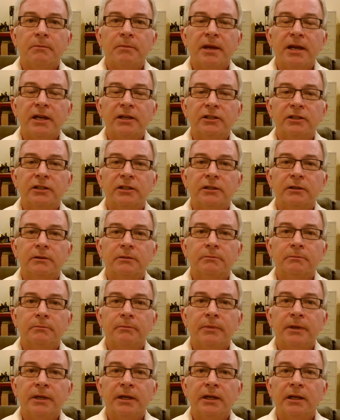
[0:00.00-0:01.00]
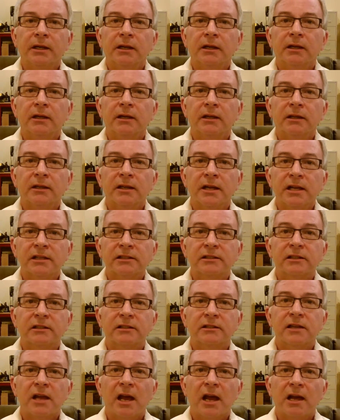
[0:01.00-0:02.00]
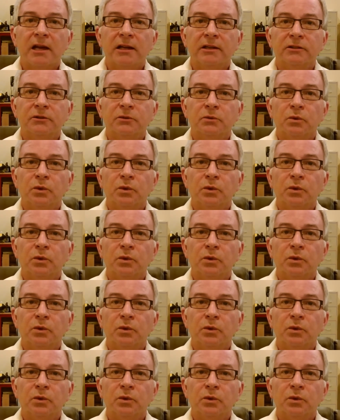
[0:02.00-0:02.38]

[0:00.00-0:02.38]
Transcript: the patient being anesthetized